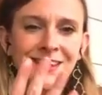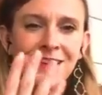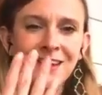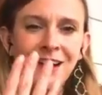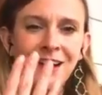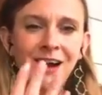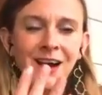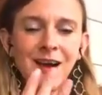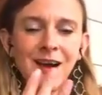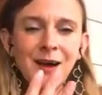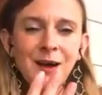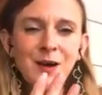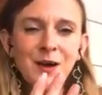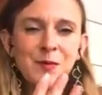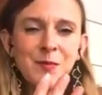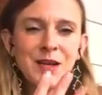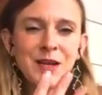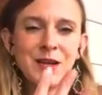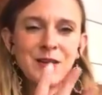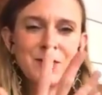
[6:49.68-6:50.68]

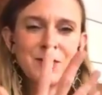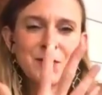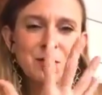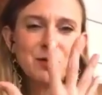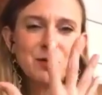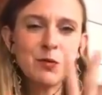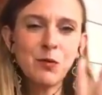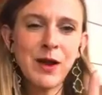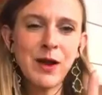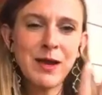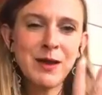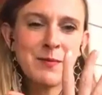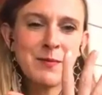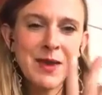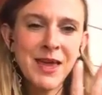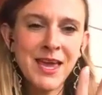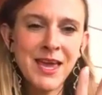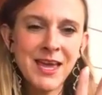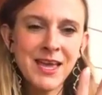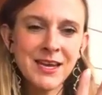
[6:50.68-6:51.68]
And if you're a white
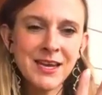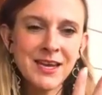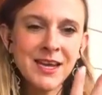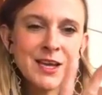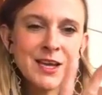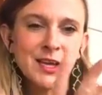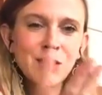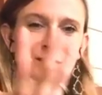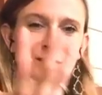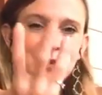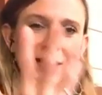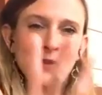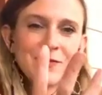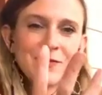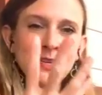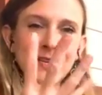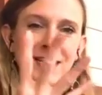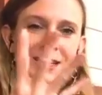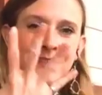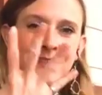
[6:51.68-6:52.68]
man, your
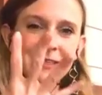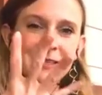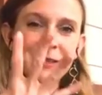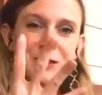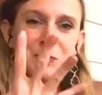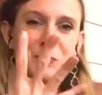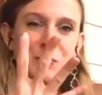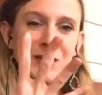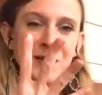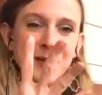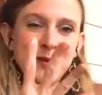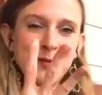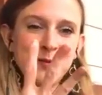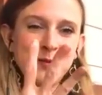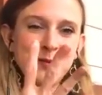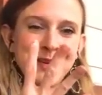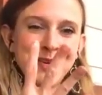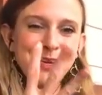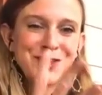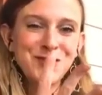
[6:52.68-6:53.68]
safety net is this big
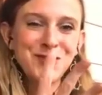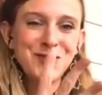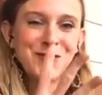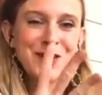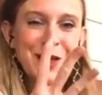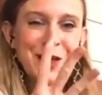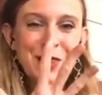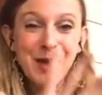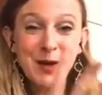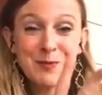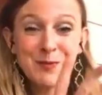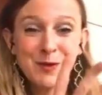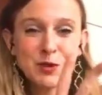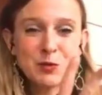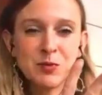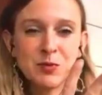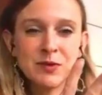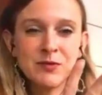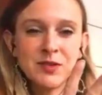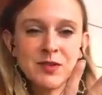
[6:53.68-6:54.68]
because you've got that much
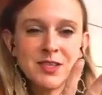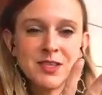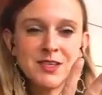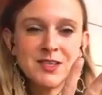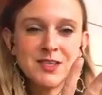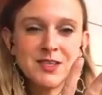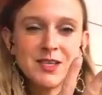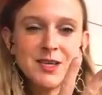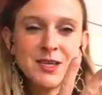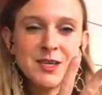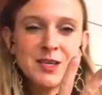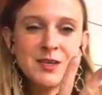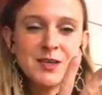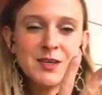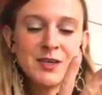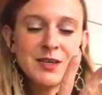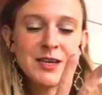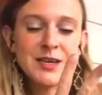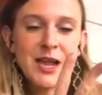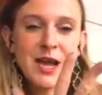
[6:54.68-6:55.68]
privilege.
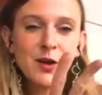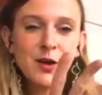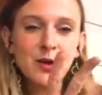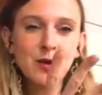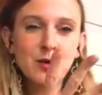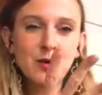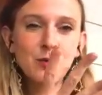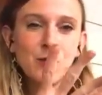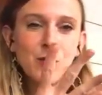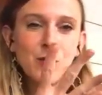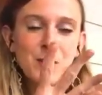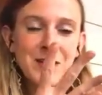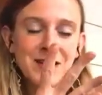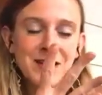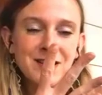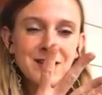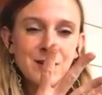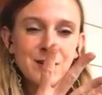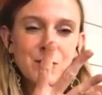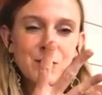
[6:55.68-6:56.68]
Now you're a
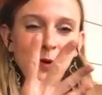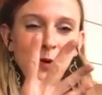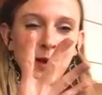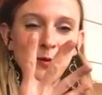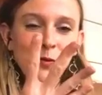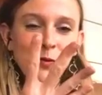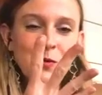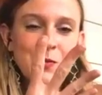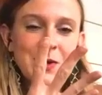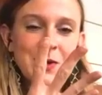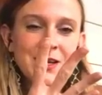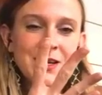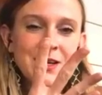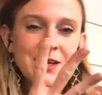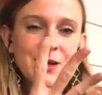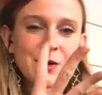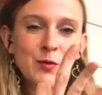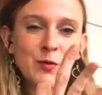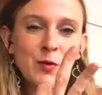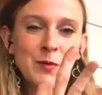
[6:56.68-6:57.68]
woman, a white woman,
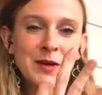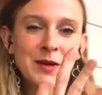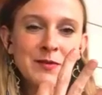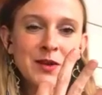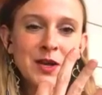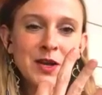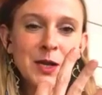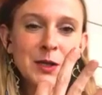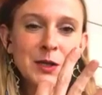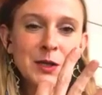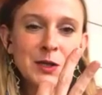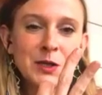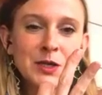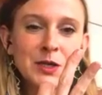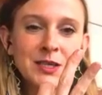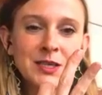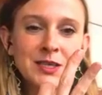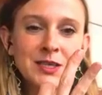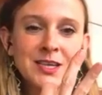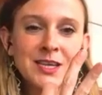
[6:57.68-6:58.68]
a woman of color.
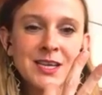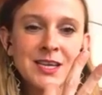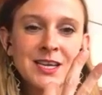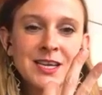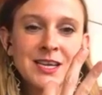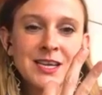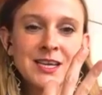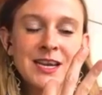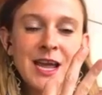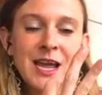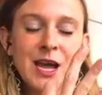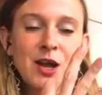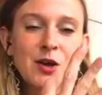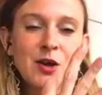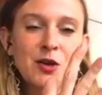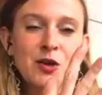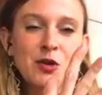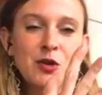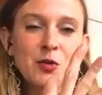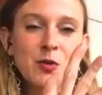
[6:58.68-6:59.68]
Now
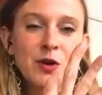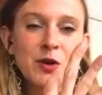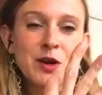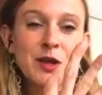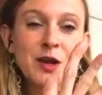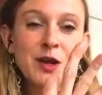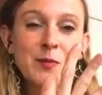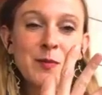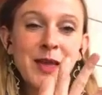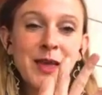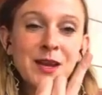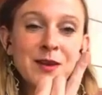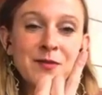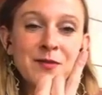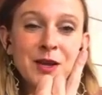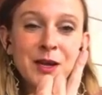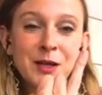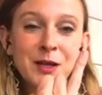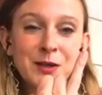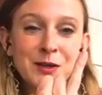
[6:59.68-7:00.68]
you are a young man
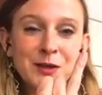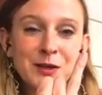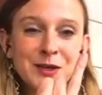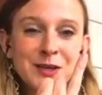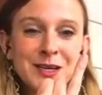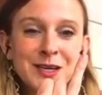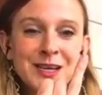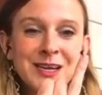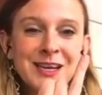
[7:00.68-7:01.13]
of color.